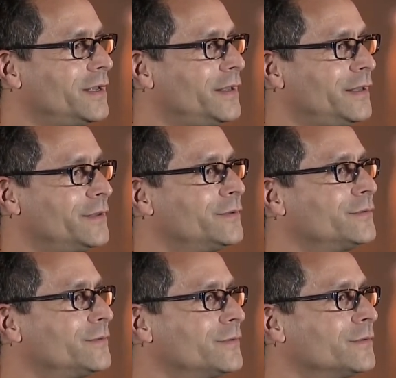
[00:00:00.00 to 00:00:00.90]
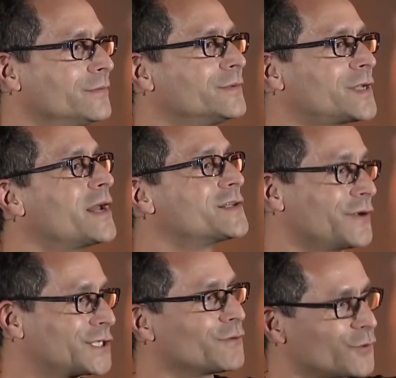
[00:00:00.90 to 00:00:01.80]
in science
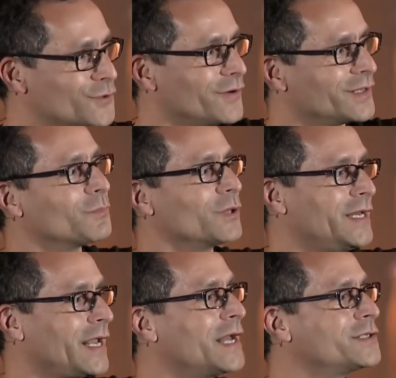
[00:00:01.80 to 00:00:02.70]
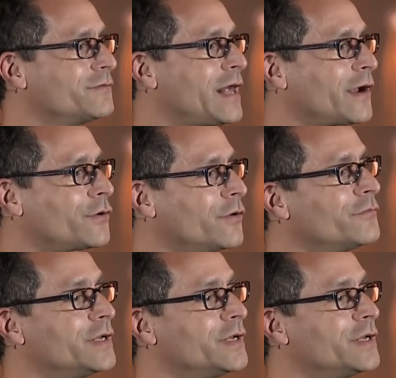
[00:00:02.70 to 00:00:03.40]
fiction, we're sort of at the bleeding edge of that curve.